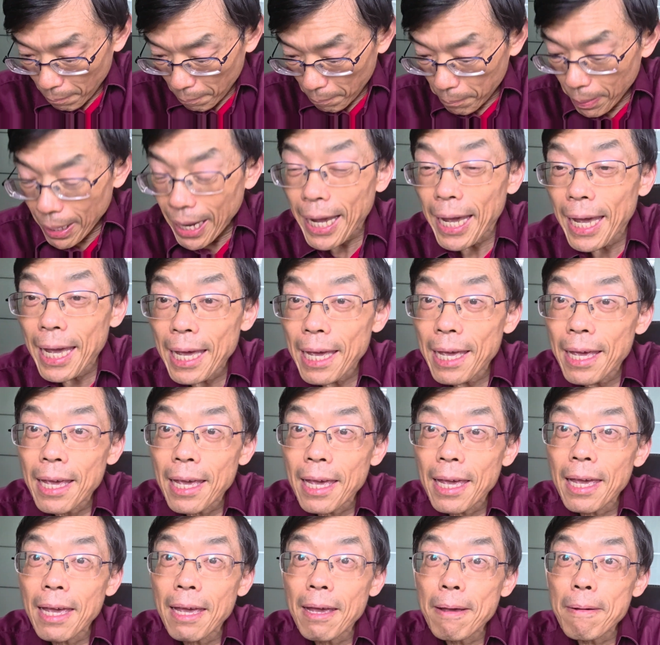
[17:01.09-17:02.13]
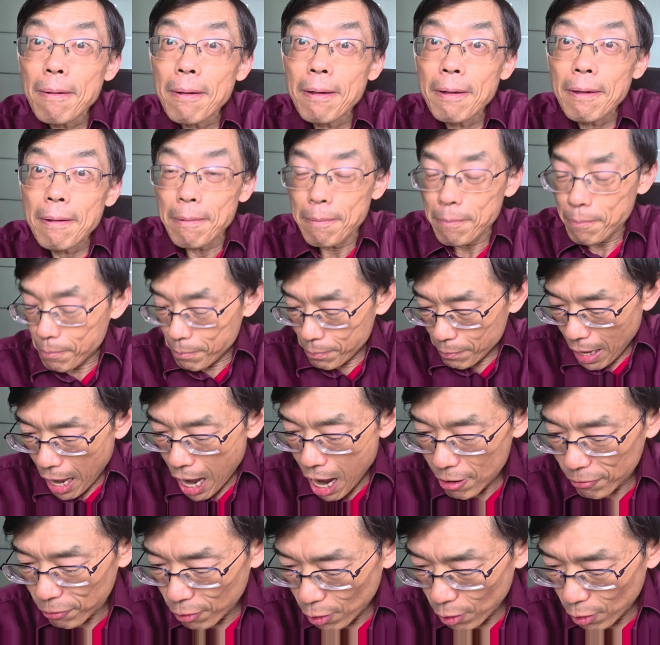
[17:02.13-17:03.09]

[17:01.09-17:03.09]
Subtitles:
pay half